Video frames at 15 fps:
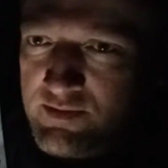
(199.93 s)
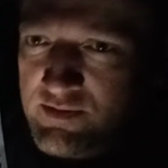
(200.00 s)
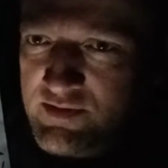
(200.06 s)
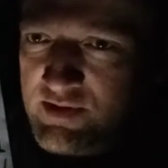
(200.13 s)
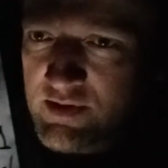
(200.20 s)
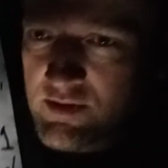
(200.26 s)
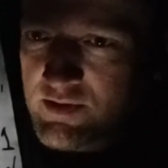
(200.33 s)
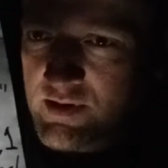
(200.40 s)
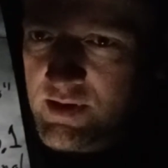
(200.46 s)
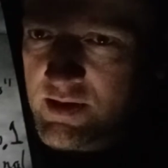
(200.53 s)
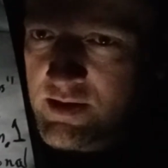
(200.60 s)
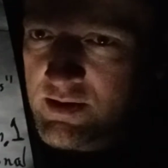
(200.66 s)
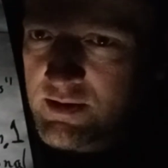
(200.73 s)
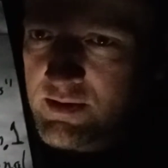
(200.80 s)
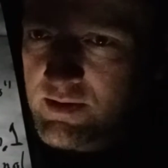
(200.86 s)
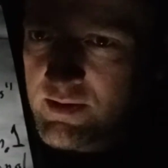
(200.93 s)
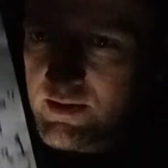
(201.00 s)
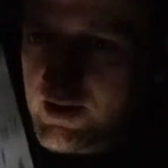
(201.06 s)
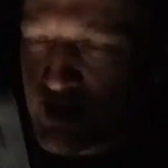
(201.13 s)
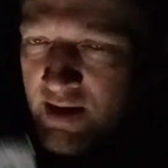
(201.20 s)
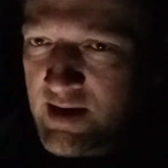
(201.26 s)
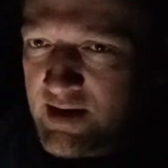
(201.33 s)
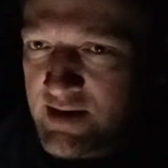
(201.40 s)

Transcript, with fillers: Still here at